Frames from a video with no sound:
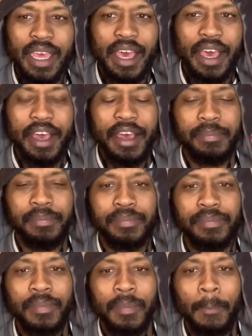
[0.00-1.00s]
I
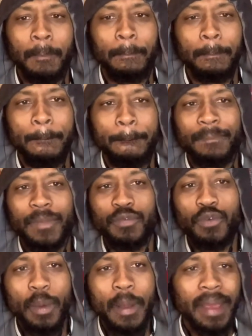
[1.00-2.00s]

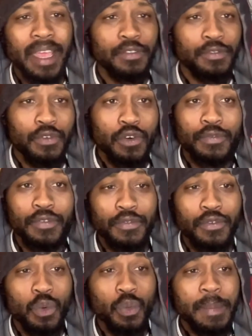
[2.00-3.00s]
thought it went back and forth. I
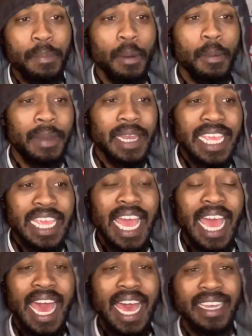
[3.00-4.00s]
thought we probably
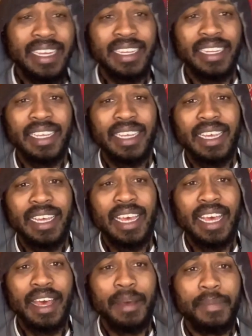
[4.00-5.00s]
had
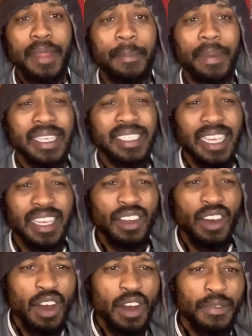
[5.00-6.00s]
a better second
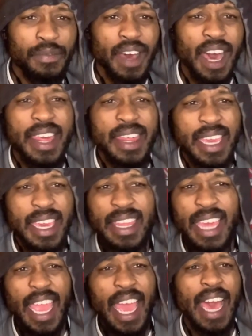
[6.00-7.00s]
half. I think
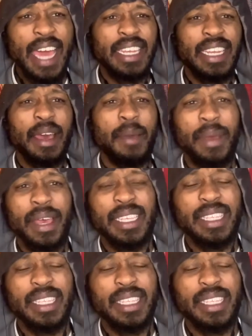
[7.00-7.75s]
they had a better.